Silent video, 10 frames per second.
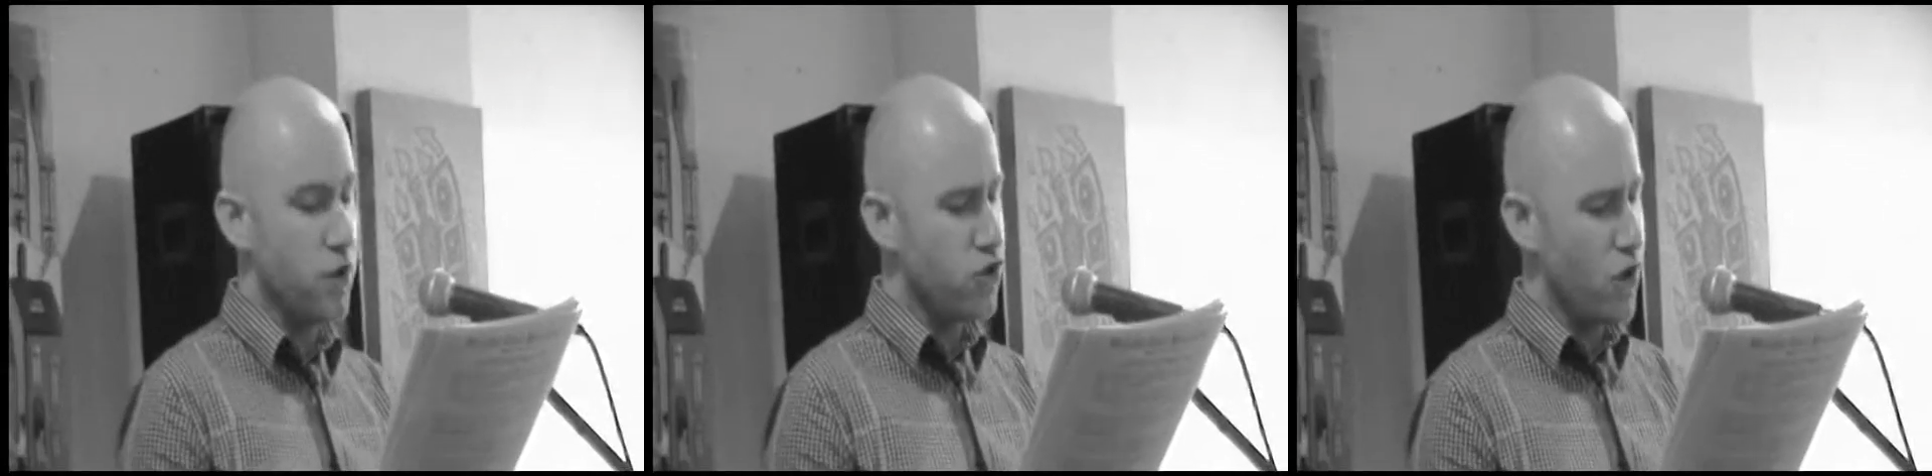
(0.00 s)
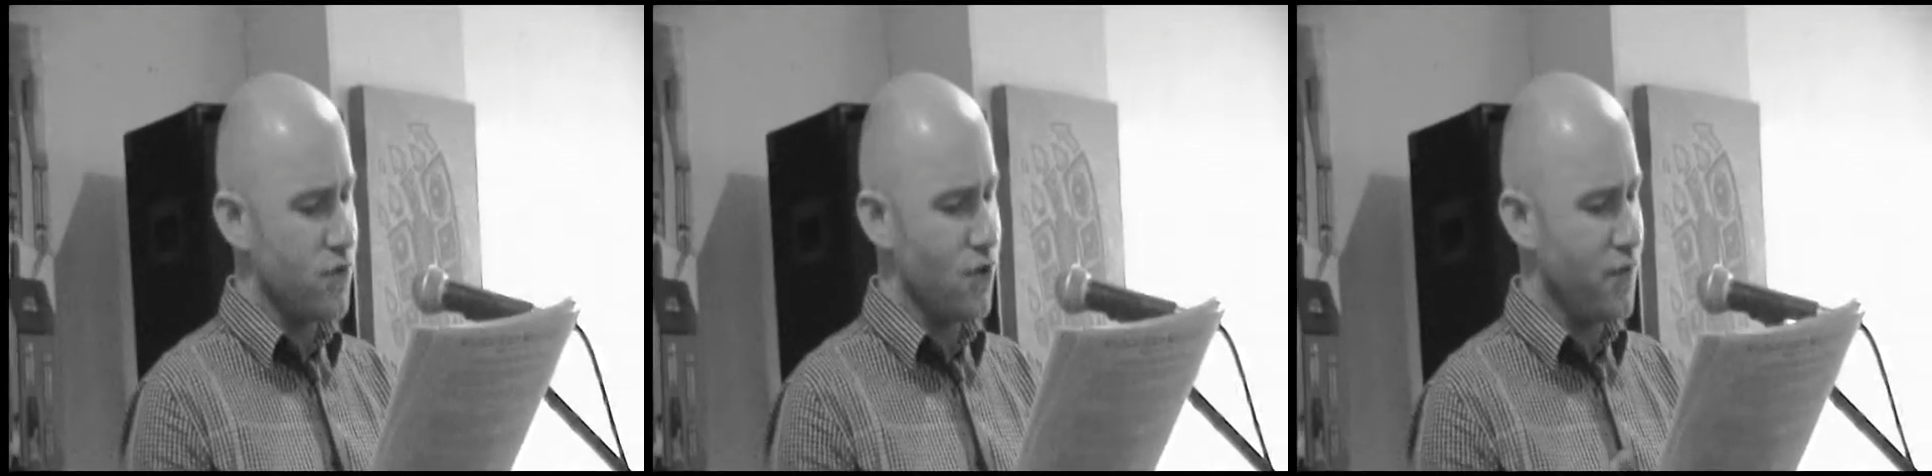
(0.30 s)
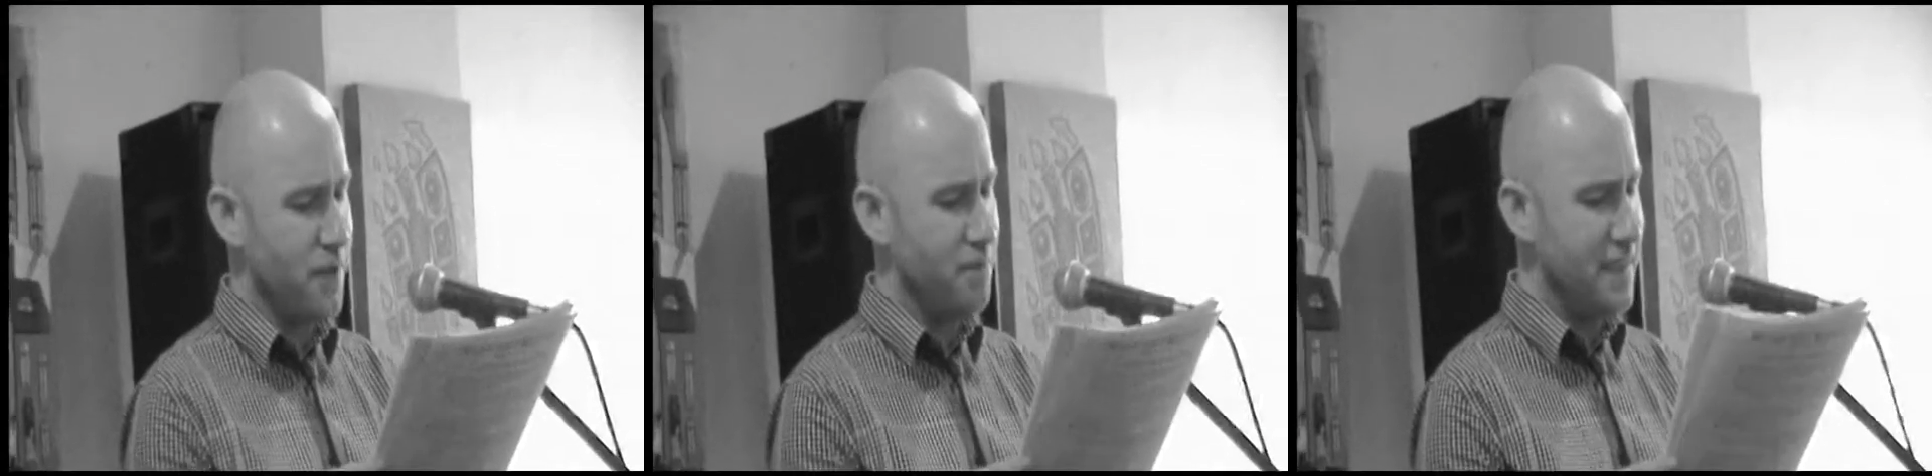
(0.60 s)
but trousers
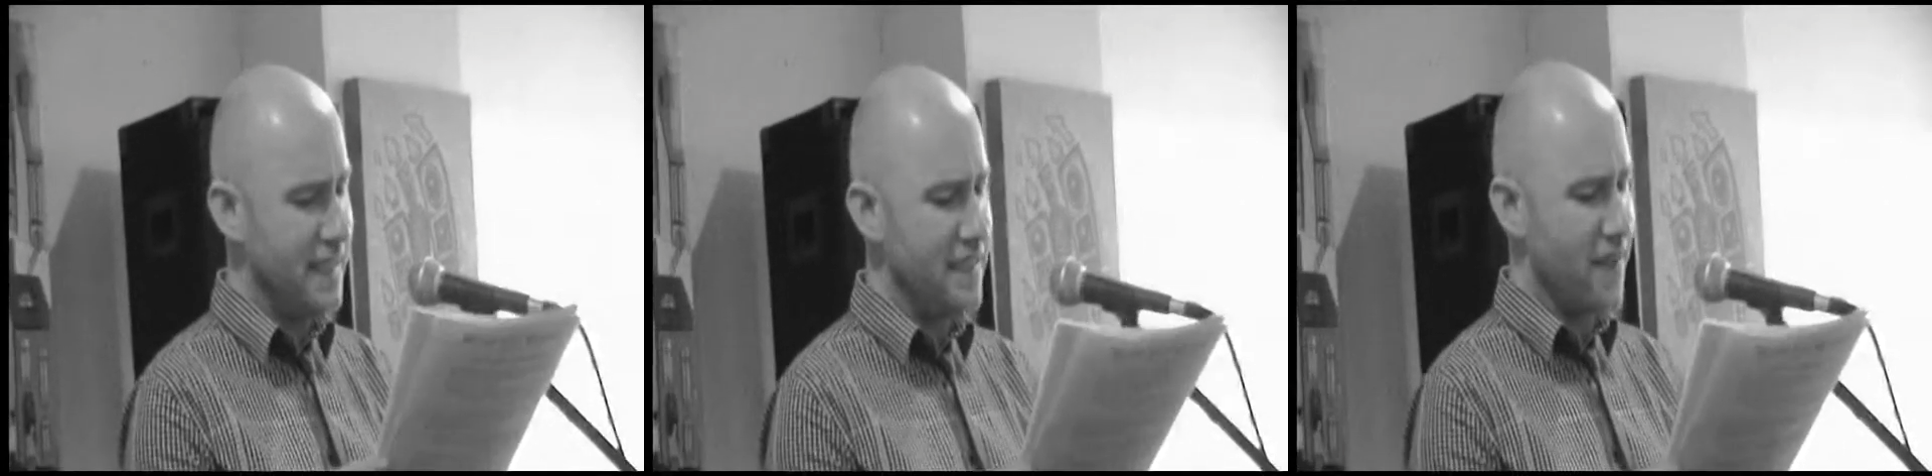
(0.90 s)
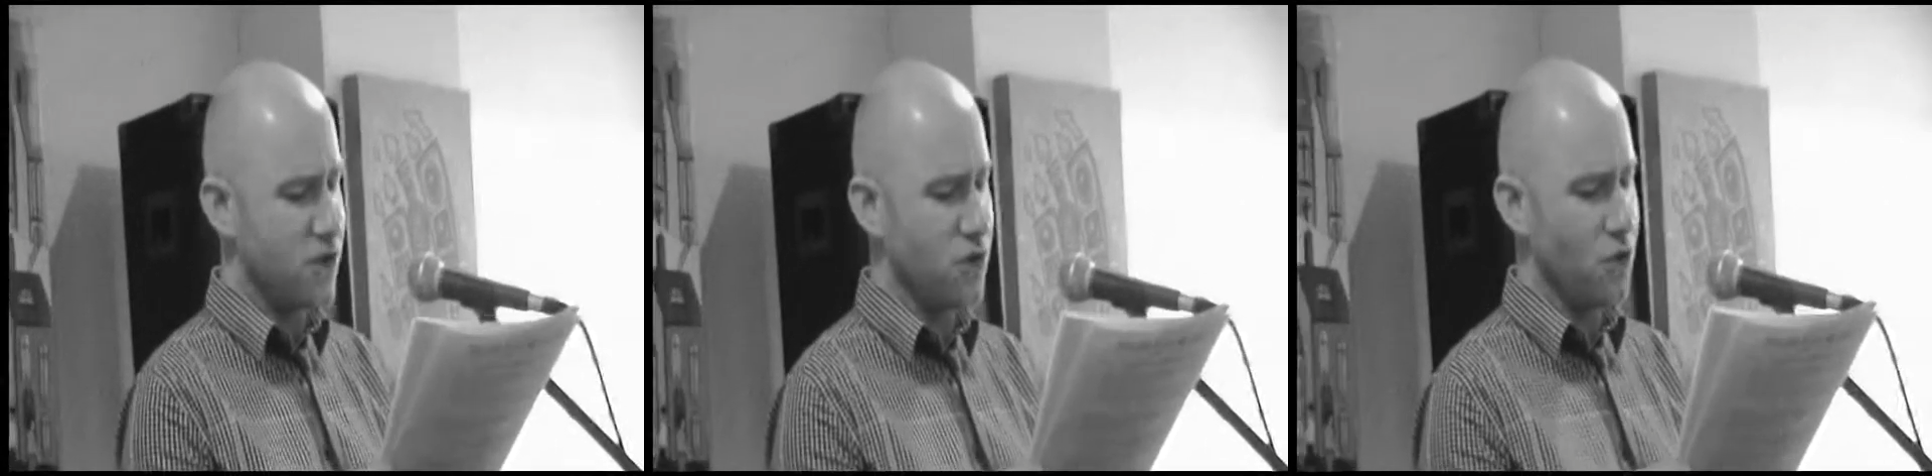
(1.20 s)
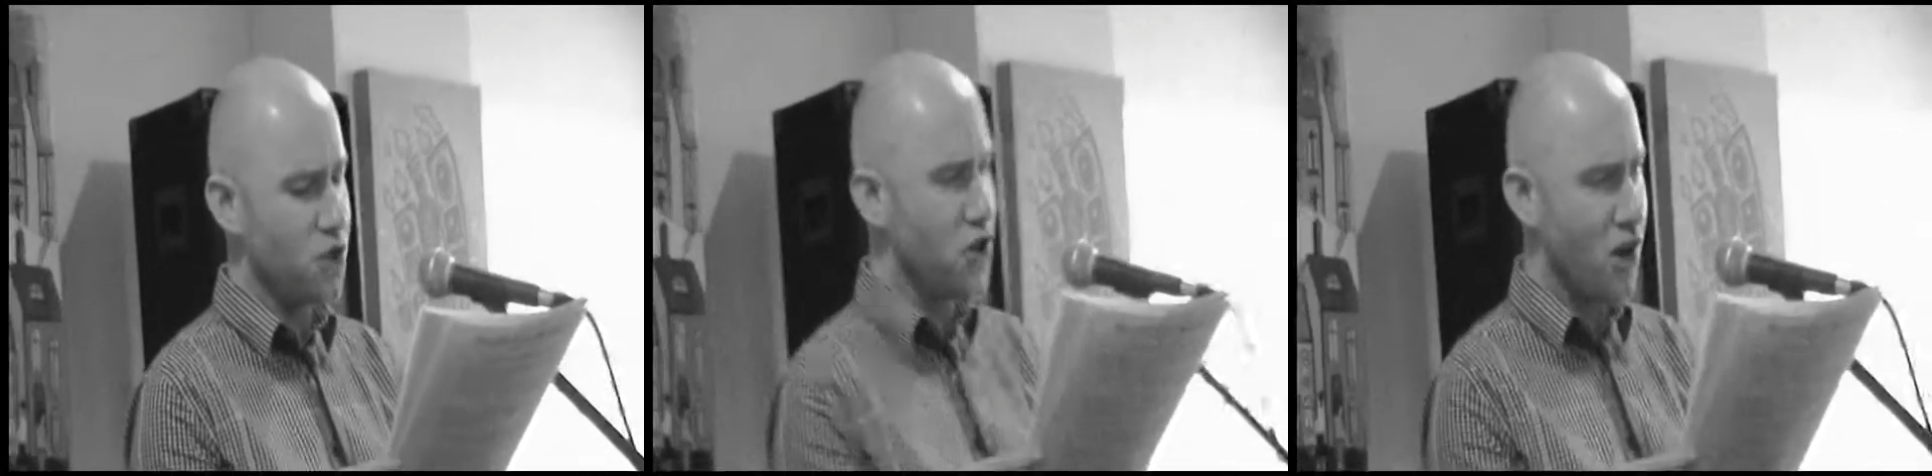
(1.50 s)
off completely, that's
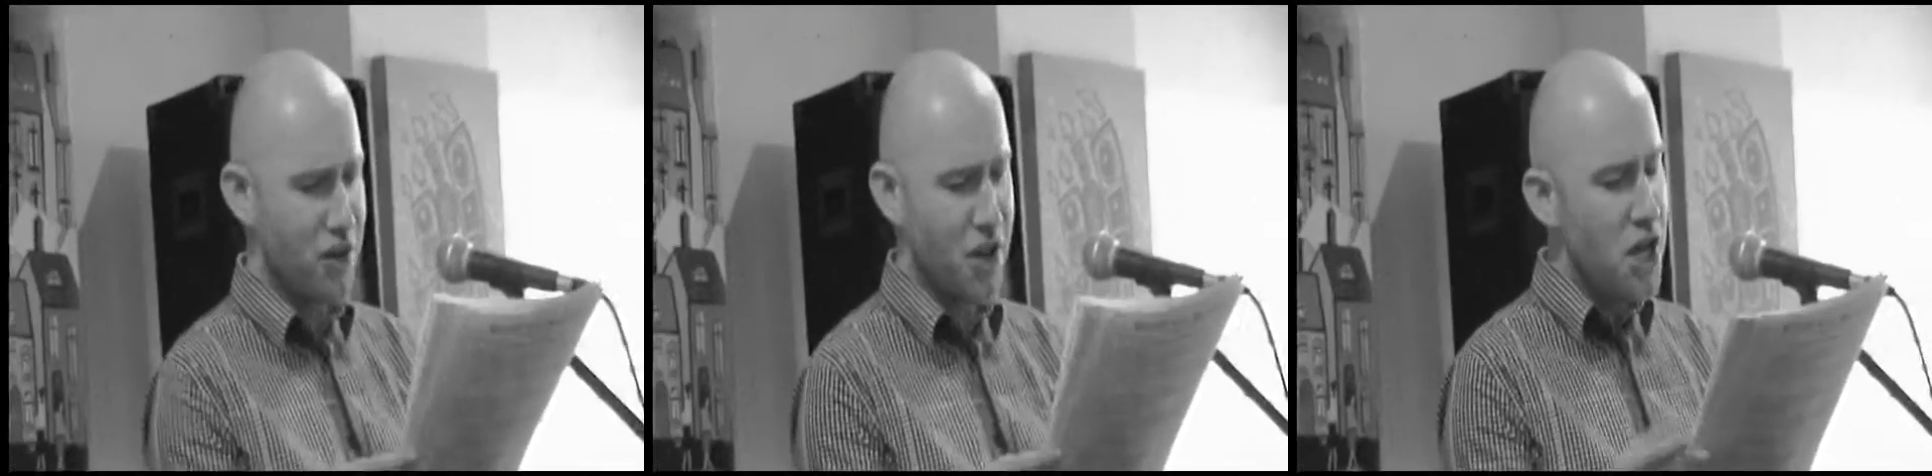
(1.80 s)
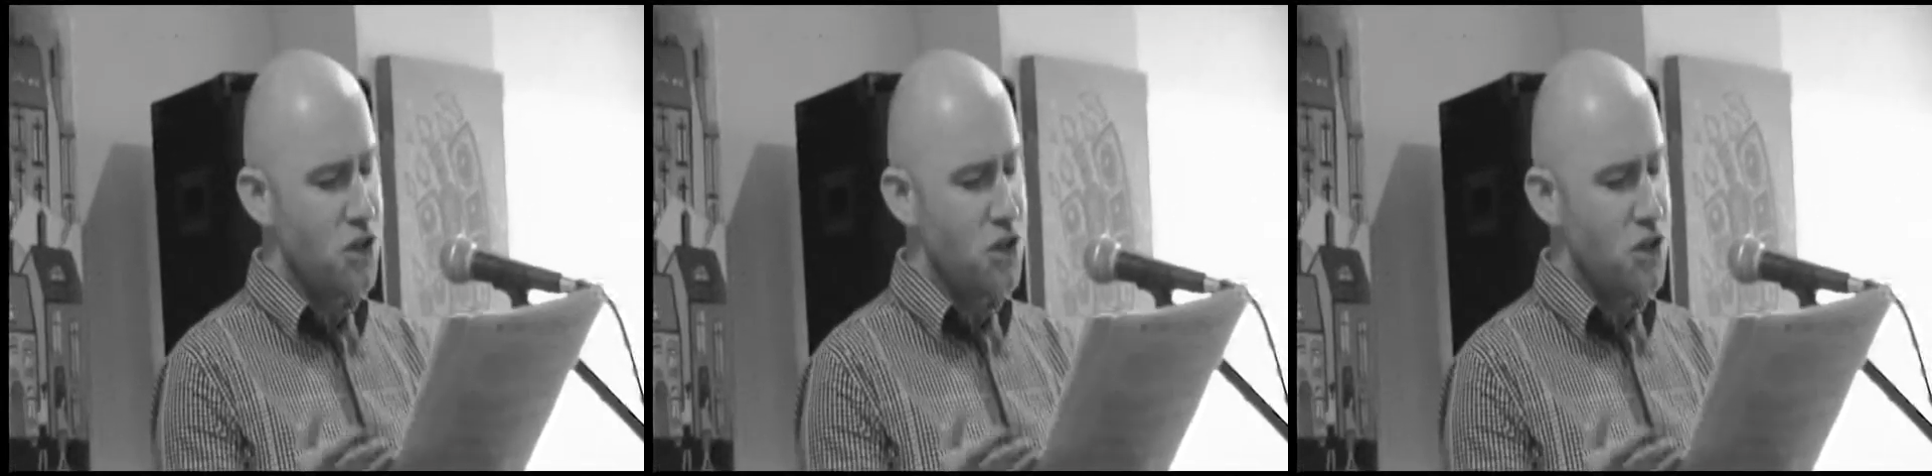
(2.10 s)
not Chuck.